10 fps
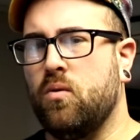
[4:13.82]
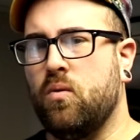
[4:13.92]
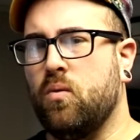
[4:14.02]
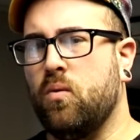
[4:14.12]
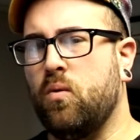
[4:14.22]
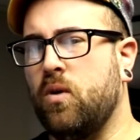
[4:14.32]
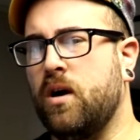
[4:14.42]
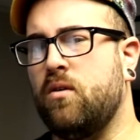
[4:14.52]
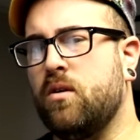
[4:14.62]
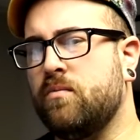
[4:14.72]

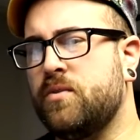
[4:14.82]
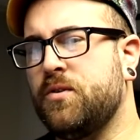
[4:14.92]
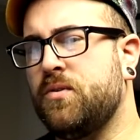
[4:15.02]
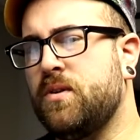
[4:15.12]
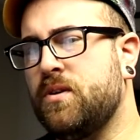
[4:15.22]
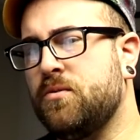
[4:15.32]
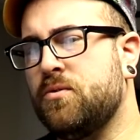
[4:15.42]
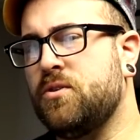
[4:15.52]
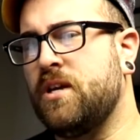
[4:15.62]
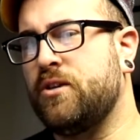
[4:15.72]
welcome to the new
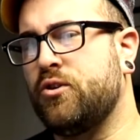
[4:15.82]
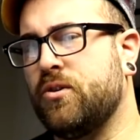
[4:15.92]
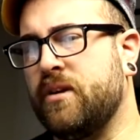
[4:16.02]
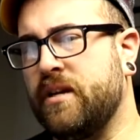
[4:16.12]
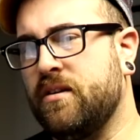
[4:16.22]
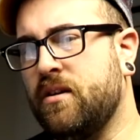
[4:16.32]
century.